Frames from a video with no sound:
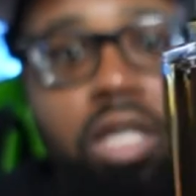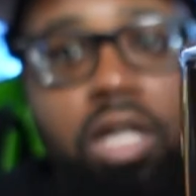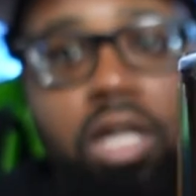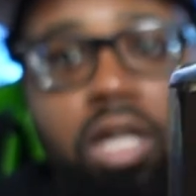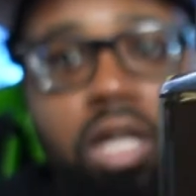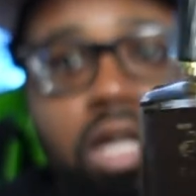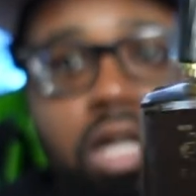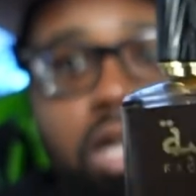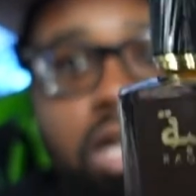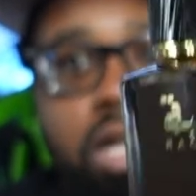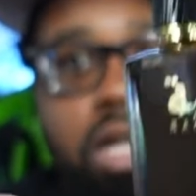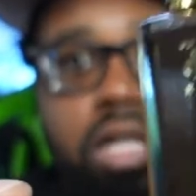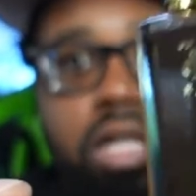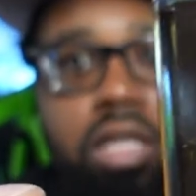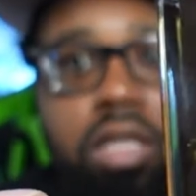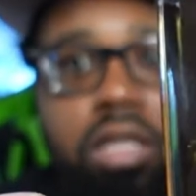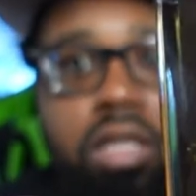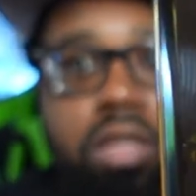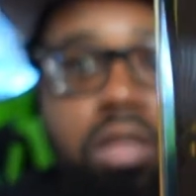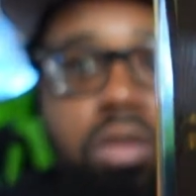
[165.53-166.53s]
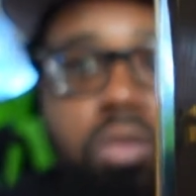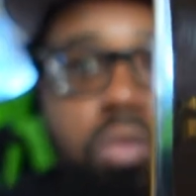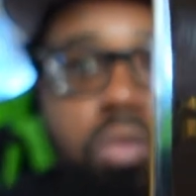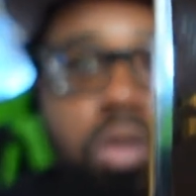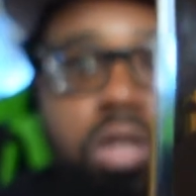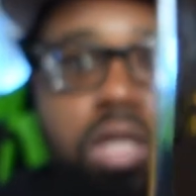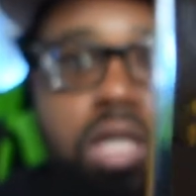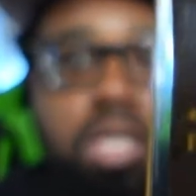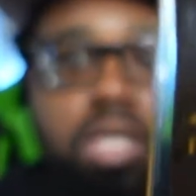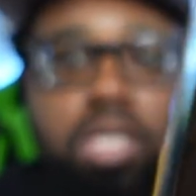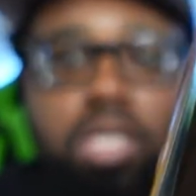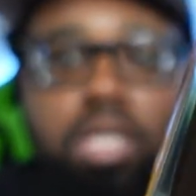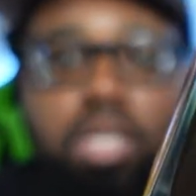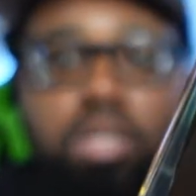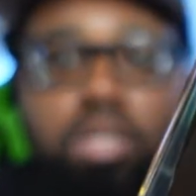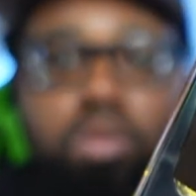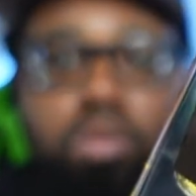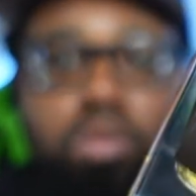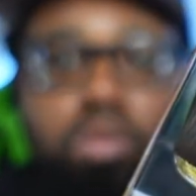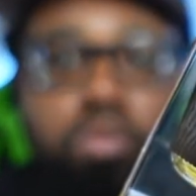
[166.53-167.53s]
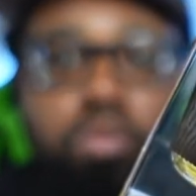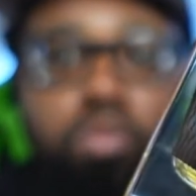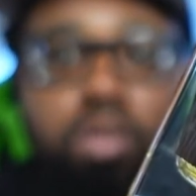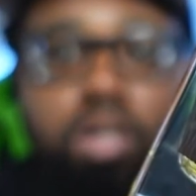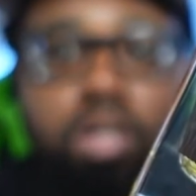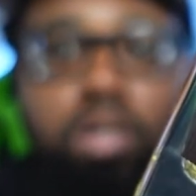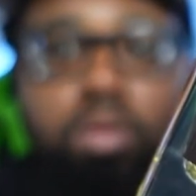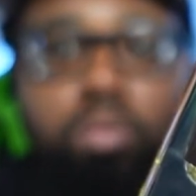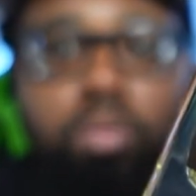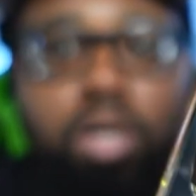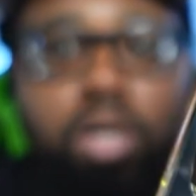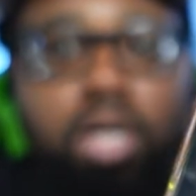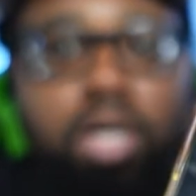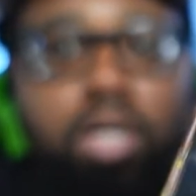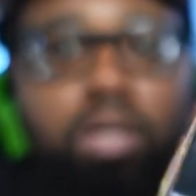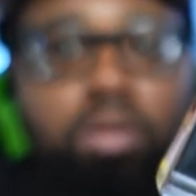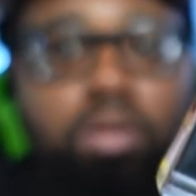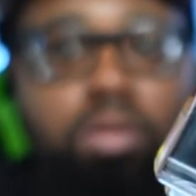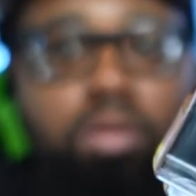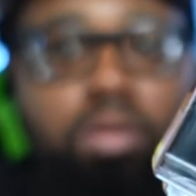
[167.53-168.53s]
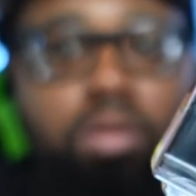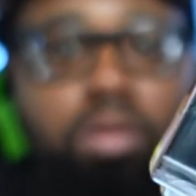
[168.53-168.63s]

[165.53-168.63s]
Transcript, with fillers: Uh, wood incense on the front of the bottle.